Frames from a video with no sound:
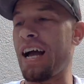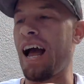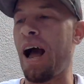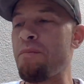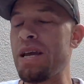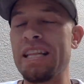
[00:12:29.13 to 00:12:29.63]

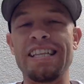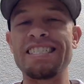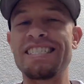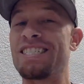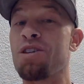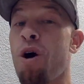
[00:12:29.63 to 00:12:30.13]

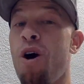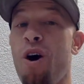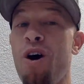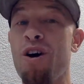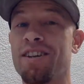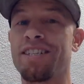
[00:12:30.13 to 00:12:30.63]
this is a
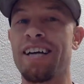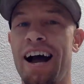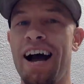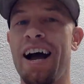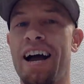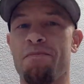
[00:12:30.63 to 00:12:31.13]
hard
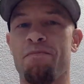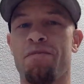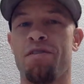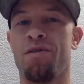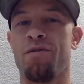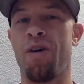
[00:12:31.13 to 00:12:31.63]
time,
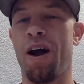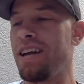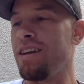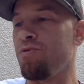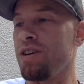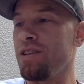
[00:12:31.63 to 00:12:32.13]

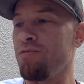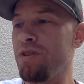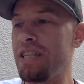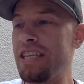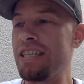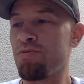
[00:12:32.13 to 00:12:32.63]
right?
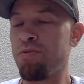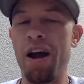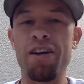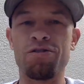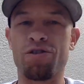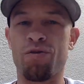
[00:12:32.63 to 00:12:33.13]
When these
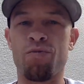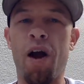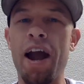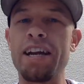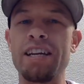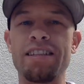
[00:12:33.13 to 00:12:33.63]
writers are
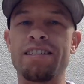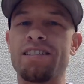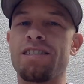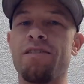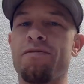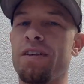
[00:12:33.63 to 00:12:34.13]
writing this
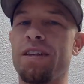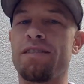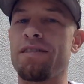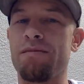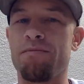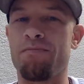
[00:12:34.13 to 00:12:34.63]
stuff,
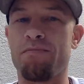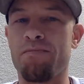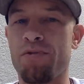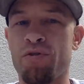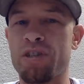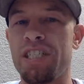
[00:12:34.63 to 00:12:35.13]

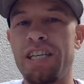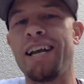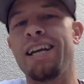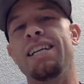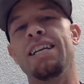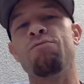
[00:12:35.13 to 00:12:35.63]

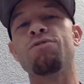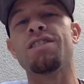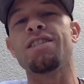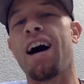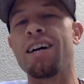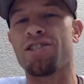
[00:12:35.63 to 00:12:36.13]
Christianity was
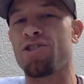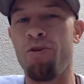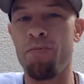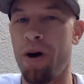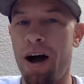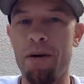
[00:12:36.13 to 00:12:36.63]
not so
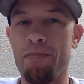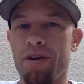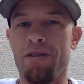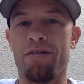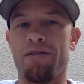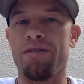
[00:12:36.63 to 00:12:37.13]

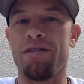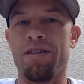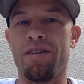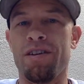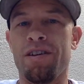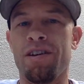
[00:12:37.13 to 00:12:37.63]
popular.
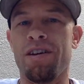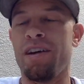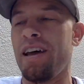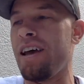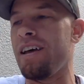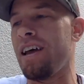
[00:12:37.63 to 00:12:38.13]

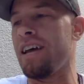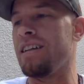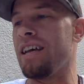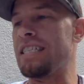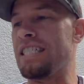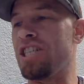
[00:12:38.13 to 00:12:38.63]
And
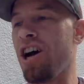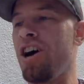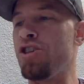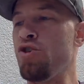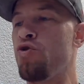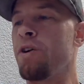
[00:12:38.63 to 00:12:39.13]

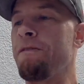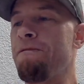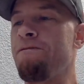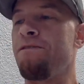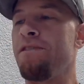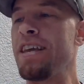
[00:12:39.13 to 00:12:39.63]
John, you can
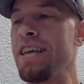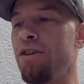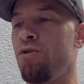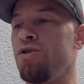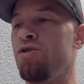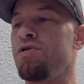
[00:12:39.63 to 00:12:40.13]

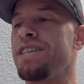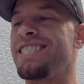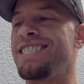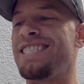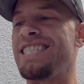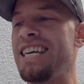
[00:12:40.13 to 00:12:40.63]
feel, you could
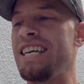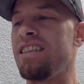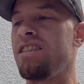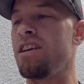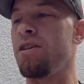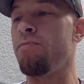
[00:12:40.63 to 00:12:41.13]
see
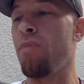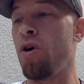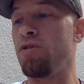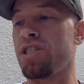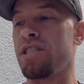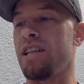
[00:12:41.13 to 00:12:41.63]
the
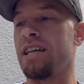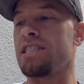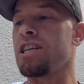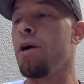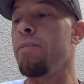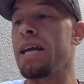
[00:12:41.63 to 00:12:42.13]
emotion that's
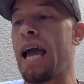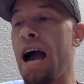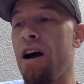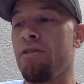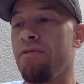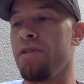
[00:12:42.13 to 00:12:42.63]
coming
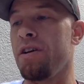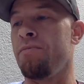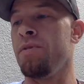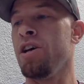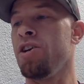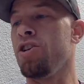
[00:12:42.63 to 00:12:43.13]
out of him.
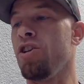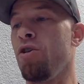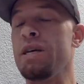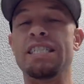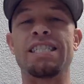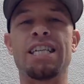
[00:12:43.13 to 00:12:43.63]
You know,
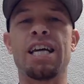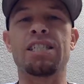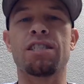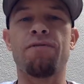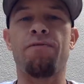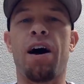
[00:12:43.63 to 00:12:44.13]
he's
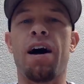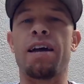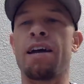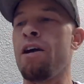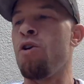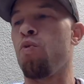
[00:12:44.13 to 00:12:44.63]

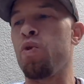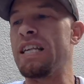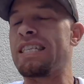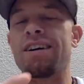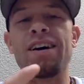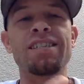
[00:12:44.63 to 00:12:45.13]
testifying. We
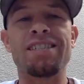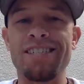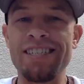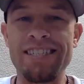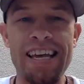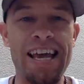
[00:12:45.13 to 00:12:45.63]
touched
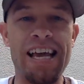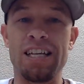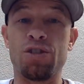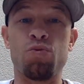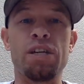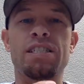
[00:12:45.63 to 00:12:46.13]
his
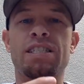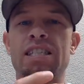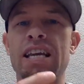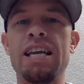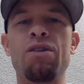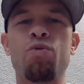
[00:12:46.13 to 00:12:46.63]
hands.
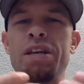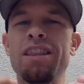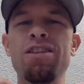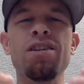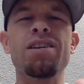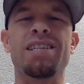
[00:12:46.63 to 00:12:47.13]
We
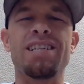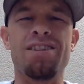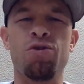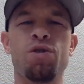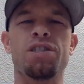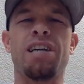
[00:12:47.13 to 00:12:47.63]
looked
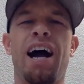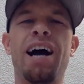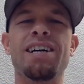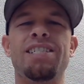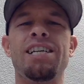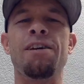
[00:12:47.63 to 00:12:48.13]
into his
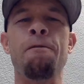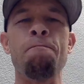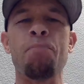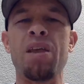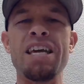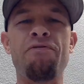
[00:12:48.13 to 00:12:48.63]
eyes.
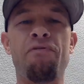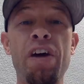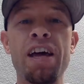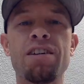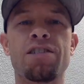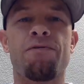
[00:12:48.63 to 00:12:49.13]
He
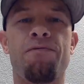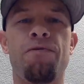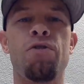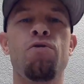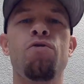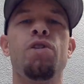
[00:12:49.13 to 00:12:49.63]
fed us
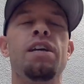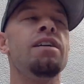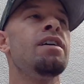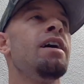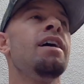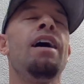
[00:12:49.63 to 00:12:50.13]
food.
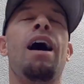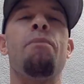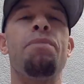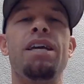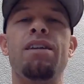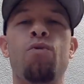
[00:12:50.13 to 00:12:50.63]

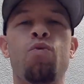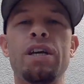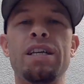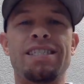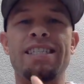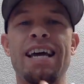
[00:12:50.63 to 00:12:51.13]
We
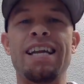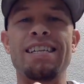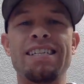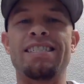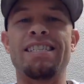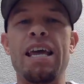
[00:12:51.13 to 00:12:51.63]
sat at
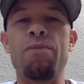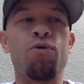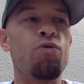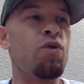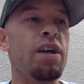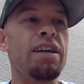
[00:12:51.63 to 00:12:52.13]
the
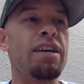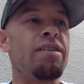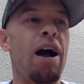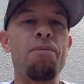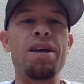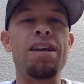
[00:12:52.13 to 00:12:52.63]
table.
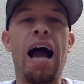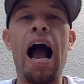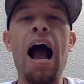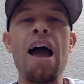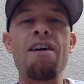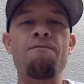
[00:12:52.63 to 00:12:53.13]

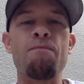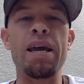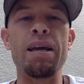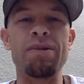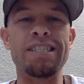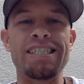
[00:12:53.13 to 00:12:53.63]
I have
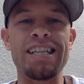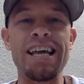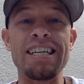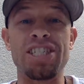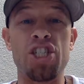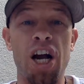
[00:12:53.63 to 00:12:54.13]
made
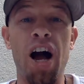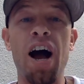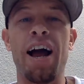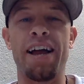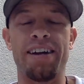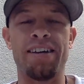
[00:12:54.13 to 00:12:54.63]
mistakes.
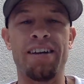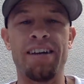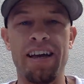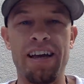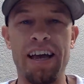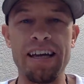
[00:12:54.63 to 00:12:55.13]
John
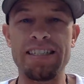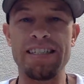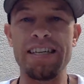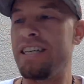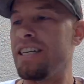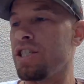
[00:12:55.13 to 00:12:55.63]
has
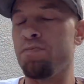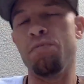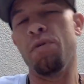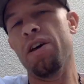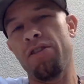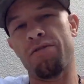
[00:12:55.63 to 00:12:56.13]
sent his
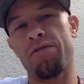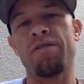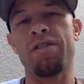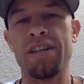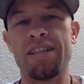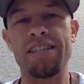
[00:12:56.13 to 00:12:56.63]
mother
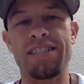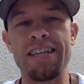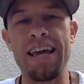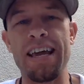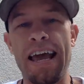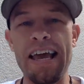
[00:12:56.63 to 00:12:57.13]
to
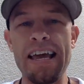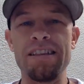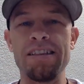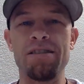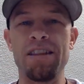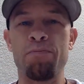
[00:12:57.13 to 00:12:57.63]
say,
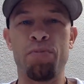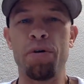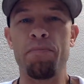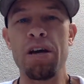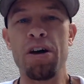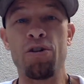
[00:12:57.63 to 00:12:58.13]
hey, put
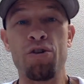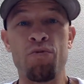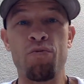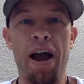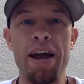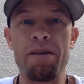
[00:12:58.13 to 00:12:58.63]
me on your
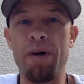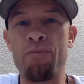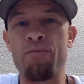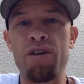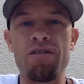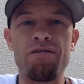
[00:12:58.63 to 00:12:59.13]
right, my
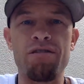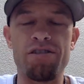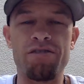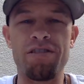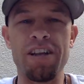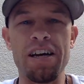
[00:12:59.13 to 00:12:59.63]
brother on
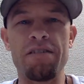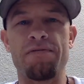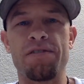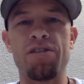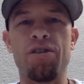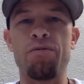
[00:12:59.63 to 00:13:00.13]
your
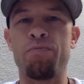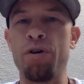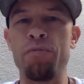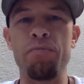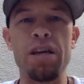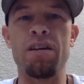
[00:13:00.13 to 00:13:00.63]
left. You know,
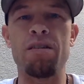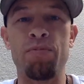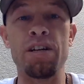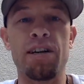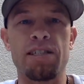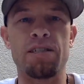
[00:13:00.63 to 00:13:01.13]

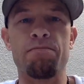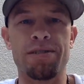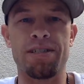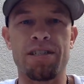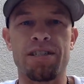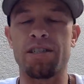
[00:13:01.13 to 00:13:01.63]
put us in
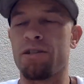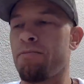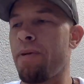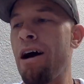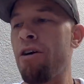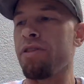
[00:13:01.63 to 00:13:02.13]
positions of
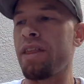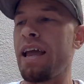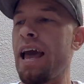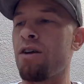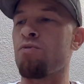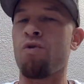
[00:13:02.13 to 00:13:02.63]
power. They
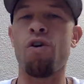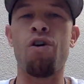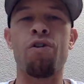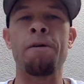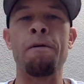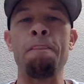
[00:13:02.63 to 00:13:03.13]
had it
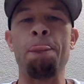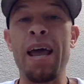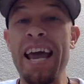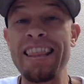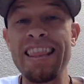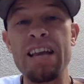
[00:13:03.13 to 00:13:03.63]
wrong.
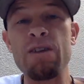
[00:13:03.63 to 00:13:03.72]
And they